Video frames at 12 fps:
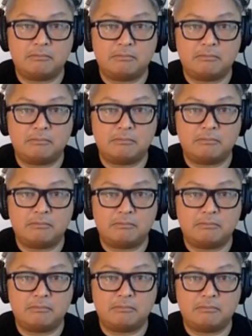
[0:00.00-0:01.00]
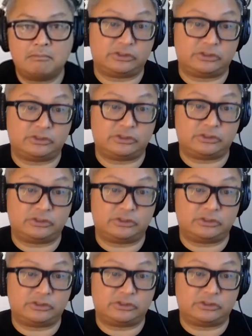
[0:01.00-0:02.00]
was in distress.
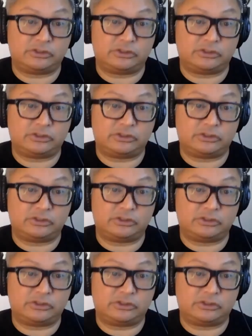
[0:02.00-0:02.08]
He was